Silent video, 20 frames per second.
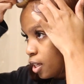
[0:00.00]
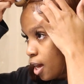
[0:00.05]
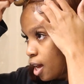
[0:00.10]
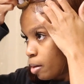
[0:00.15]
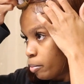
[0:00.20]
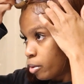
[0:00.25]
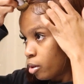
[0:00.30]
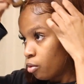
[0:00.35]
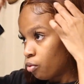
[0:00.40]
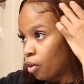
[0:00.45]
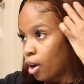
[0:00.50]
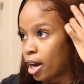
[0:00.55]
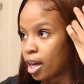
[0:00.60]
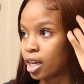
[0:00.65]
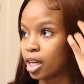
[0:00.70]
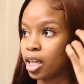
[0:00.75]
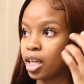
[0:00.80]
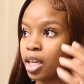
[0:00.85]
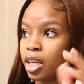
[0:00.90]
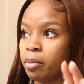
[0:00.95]
dab it
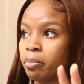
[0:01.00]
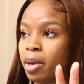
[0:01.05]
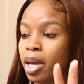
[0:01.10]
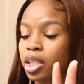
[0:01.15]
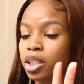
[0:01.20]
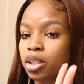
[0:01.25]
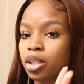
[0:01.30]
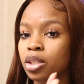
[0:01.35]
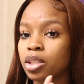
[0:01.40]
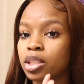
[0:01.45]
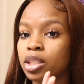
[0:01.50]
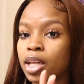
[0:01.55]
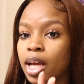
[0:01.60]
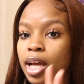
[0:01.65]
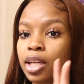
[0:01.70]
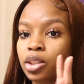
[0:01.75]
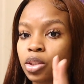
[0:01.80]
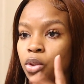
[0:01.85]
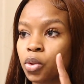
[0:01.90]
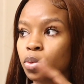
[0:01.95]
right in. Make sure it's
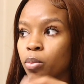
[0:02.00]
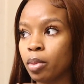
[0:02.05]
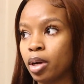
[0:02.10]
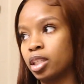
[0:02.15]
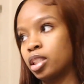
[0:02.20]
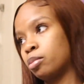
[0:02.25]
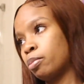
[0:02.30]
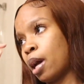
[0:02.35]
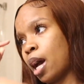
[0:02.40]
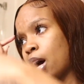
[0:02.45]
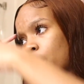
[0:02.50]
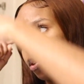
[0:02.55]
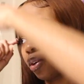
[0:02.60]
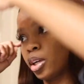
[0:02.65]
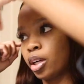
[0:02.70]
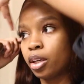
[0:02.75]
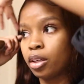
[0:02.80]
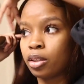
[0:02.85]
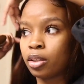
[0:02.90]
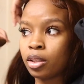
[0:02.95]
not too much
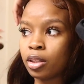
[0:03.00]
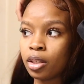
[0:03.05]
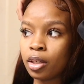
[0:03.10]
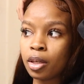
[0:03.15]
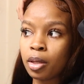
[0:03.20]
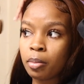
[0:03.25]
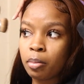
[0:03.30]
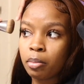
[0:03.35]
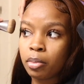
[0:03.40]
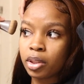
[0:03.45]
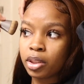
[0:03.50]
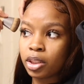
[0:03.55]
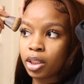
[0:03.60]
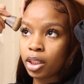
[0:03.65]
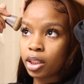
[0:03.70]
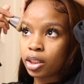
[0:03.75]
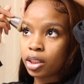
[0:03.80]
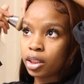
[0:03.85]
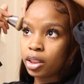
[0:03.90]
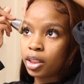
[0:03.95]
powder, but
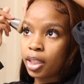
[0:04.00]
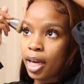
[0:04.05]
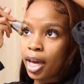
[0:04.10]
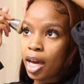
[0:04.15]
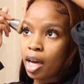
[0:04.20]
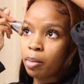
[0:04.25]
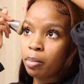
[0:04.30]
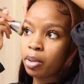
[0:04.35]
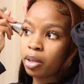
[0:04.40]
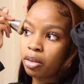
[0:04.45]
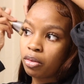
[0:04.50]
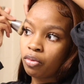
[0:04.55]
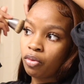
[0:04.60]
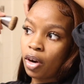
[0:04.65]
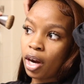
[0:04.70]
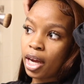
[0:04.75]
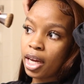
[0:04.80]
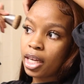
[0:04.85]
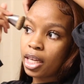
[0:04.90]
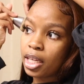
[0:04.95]
just dab it
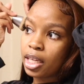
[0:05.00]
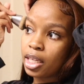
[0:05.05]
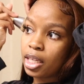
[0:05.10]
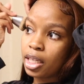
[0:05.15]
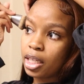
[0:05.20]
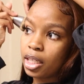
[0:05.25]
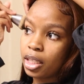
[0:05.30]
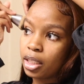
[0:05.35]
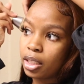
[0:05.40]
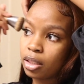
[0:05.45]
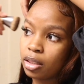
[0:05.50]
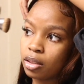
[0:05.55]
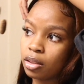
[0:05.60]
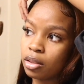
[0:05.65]
right in.